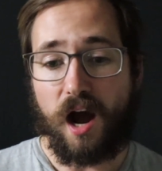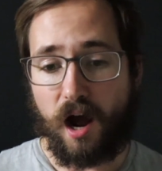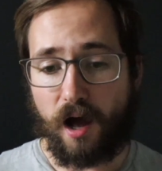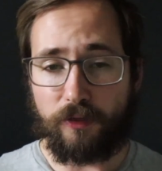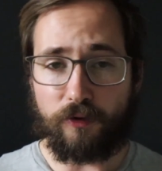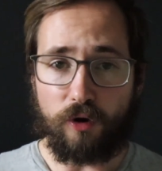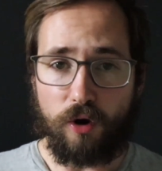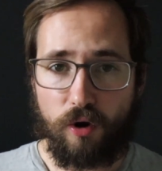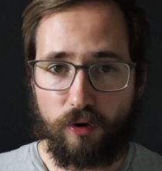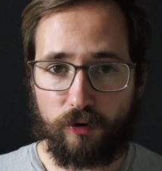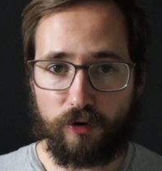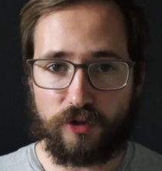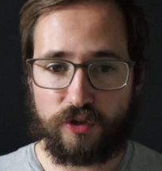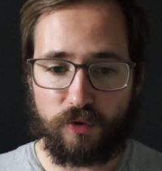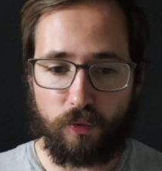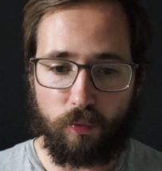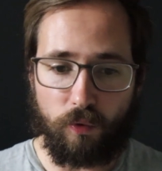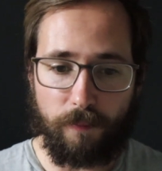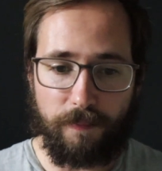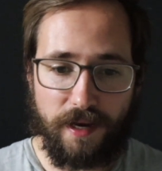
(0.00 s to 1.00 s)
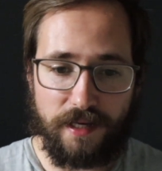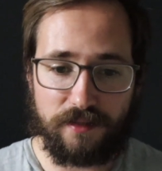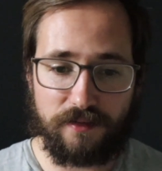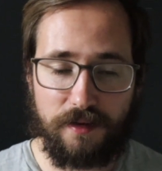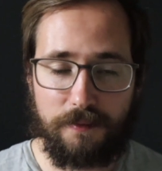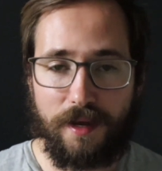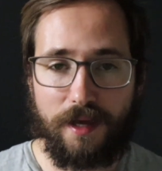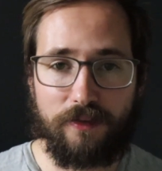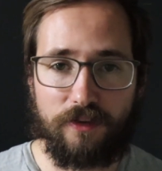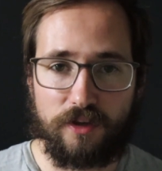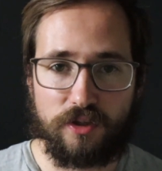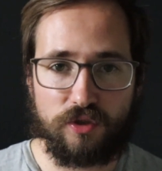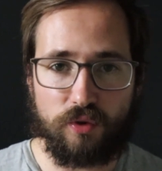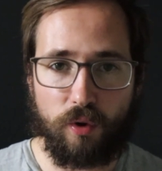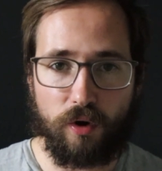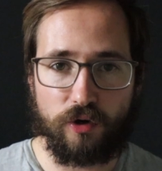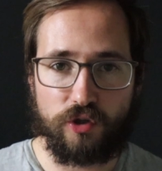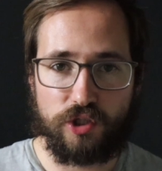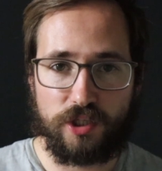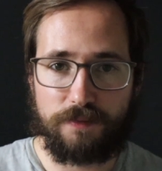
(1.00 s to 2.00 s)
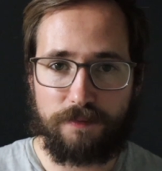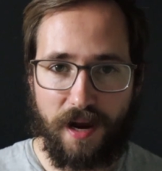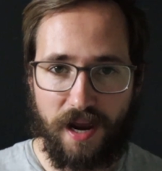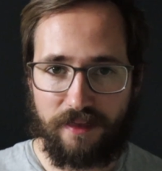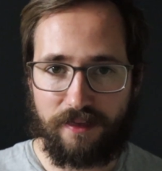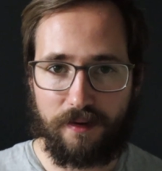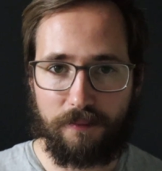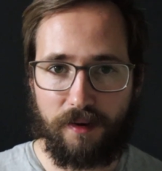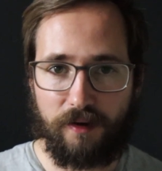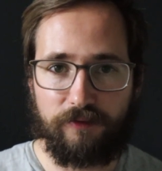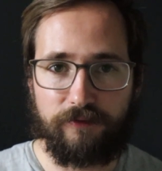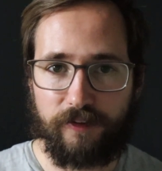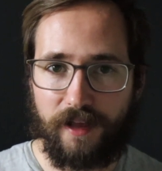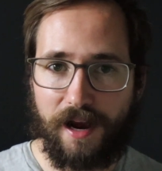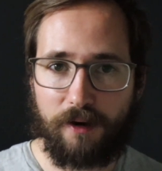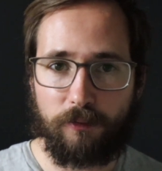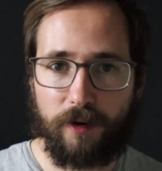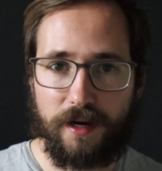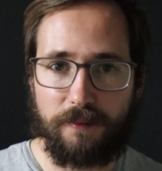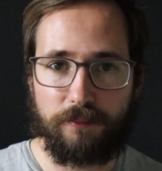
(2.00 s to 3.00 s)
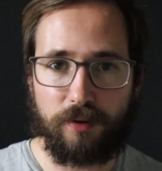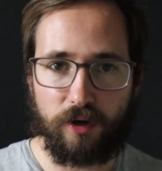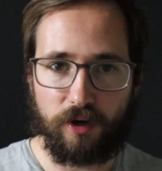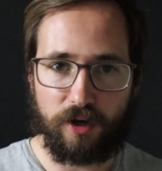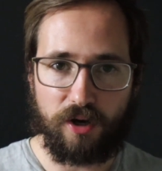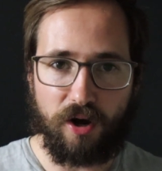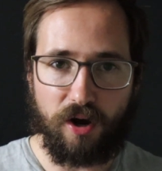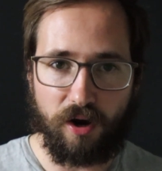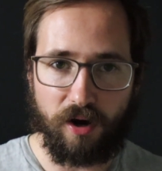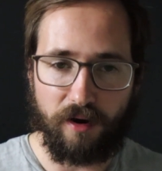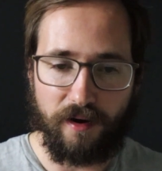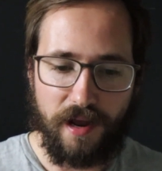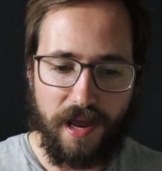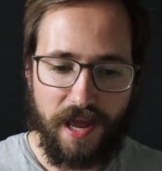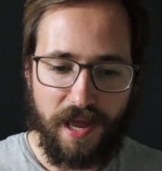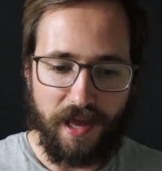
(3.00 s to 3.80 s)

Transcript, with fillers: Other owners will basically make the store just pay them a flat rate per car.